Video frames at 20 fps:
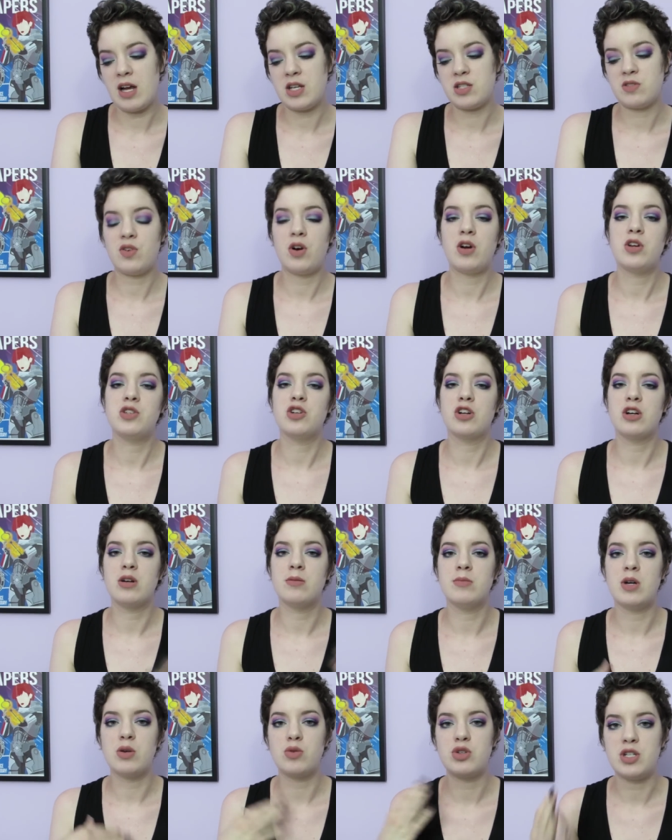as far as your
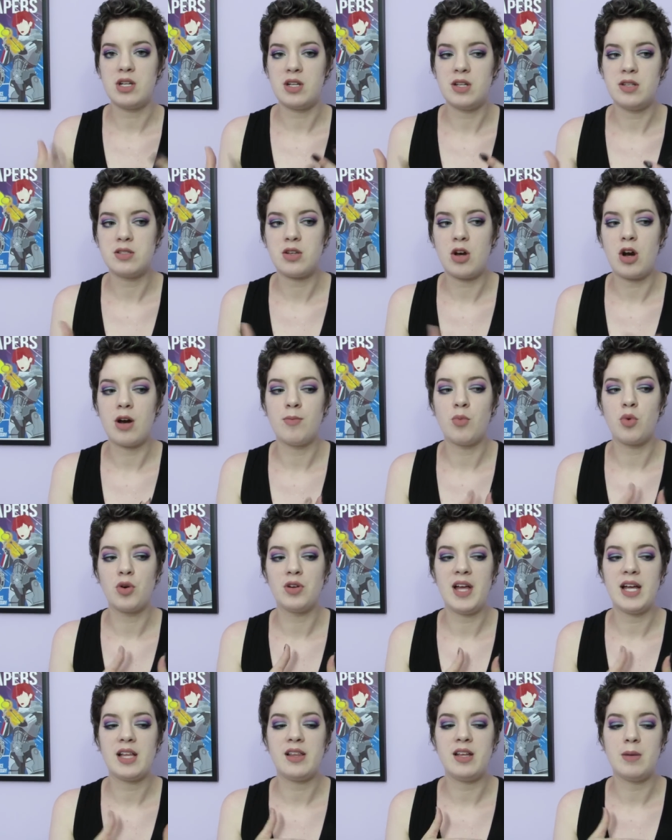emotions, are more
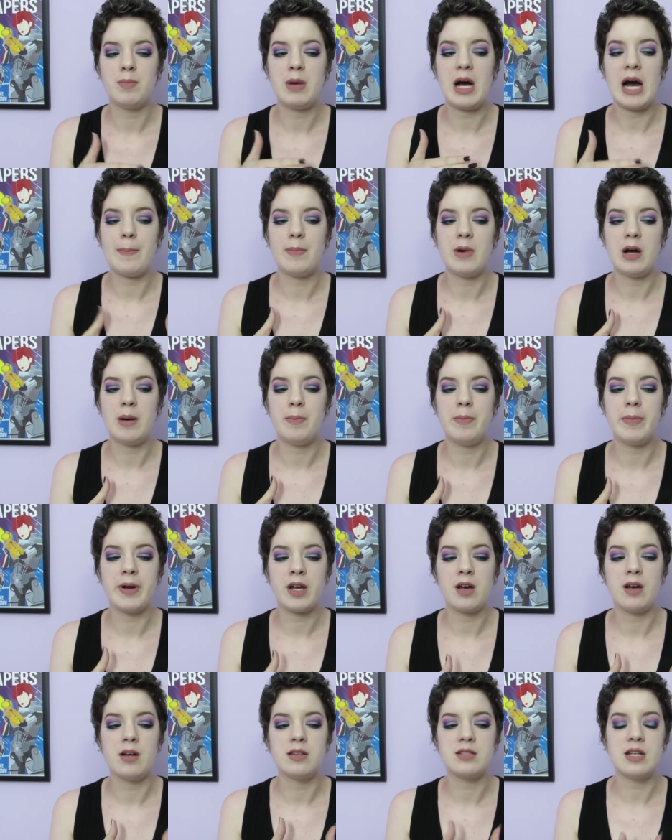likely to pop up
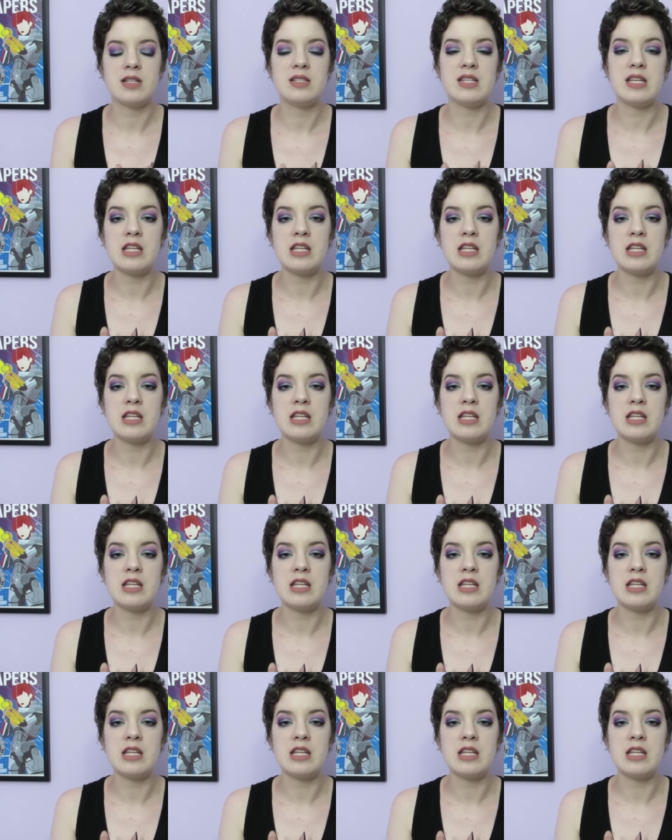because it's